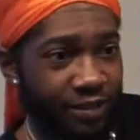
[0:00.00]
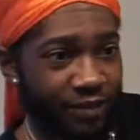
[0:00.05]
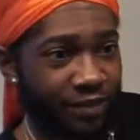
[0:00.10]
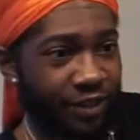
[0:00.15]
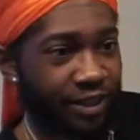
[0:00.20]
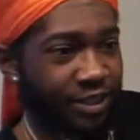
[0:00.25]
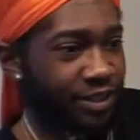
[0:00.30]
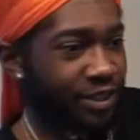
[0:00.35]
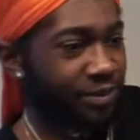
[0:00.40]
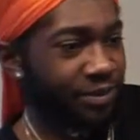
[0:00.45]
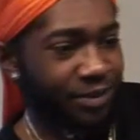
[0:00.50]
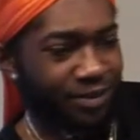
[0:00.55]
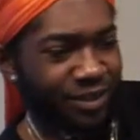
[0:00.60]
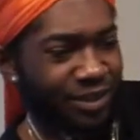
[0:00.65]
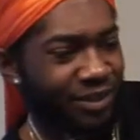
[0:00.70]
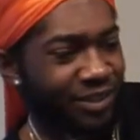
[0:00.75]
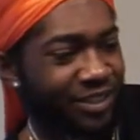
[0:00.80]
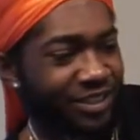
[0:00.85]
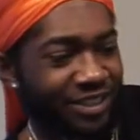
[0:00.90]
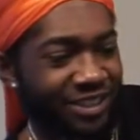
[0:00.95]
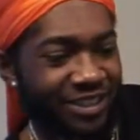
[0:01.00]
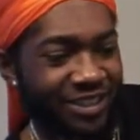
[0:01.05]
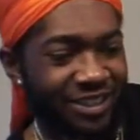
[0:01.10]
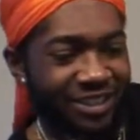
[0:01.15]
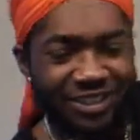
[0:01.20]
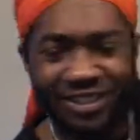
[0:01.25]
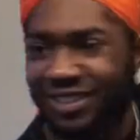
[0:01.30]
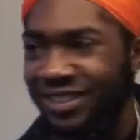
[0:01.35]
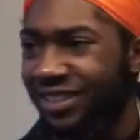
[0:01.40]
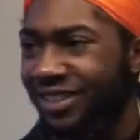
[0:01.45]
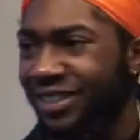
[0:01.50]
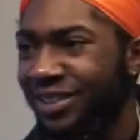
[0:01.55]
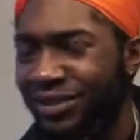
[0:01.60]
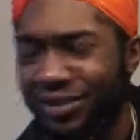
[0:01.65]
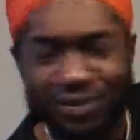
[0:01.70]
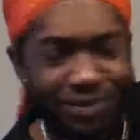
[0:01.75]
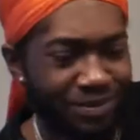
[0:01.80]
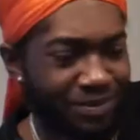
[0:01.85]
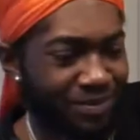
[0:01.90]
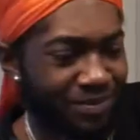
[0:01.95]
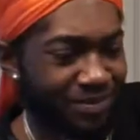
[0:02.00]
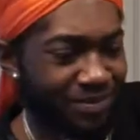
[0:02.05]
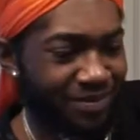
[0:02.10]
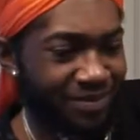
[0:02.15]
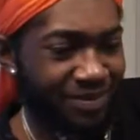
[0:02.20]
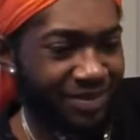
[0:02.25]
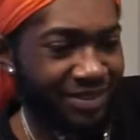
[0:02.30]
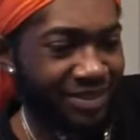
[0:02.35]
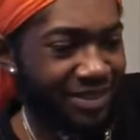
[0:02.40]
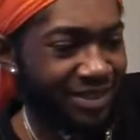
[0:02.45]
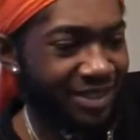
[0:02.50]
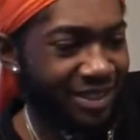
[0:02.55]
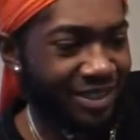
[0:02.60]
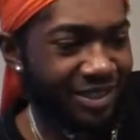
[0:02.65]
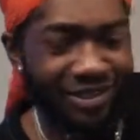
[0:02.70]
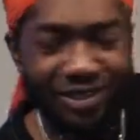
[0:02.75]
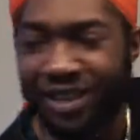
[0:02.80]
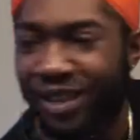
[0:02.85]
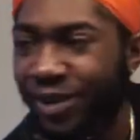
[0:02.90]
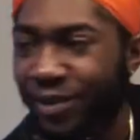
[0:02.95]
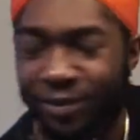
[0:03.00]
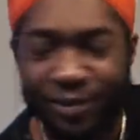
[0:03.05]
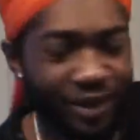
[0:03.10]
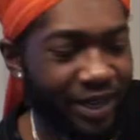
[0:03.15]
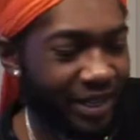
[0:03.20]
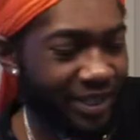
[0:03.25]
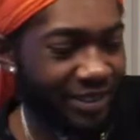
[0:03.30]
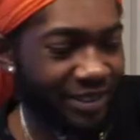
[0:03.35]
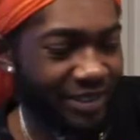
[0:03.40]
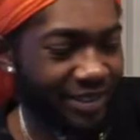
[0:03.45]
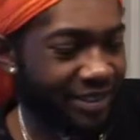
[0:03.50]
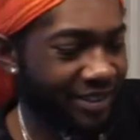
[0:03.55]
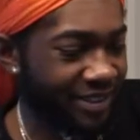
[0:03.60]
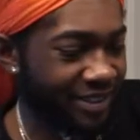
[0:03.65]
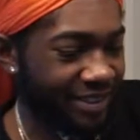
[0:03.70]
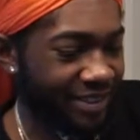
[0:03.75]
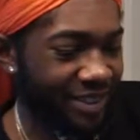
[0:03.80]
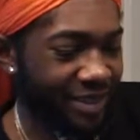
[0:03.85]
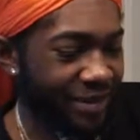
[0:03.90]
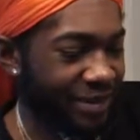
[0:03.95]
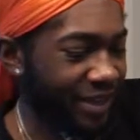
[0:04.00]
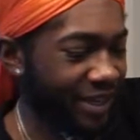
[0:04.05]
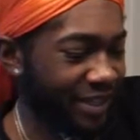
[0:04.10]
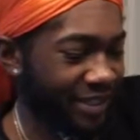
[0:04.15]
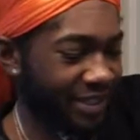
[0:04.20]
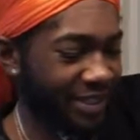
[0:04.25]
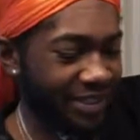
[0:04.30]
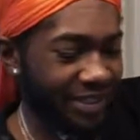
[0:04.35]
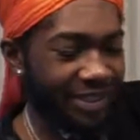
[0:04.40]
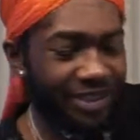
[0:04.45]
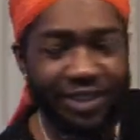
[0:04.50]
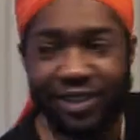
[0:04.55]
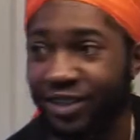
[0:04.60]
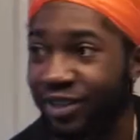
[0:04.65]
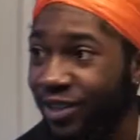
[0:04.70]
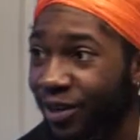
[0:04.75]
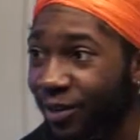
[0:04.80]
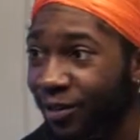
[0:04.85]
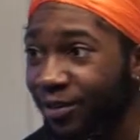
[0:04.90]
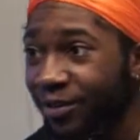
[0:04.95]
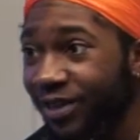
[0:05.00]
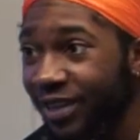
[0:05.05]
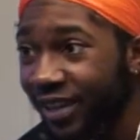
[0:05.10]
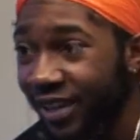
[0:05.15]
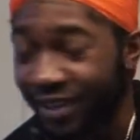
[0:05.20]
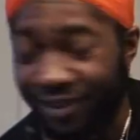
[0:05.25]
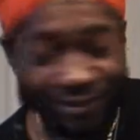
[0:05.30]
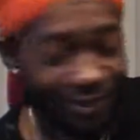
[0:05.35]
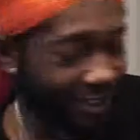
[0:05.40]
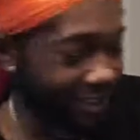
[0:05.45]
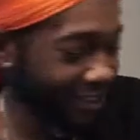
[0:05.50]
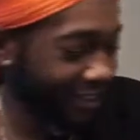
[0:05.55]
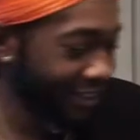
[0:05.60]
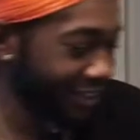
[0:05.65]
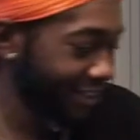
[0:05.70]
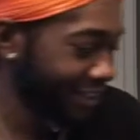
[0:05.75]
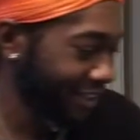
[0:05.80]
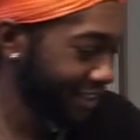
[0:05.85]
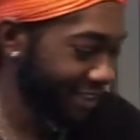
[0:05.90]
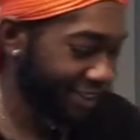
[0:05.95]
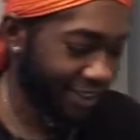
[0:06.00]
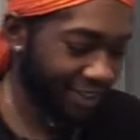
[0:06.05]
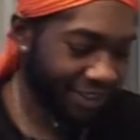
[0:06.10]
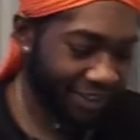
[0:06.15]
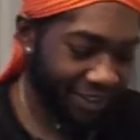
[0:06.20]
face soap. I'm sorry, still kind of wet. All right, yo, Henry's. I'm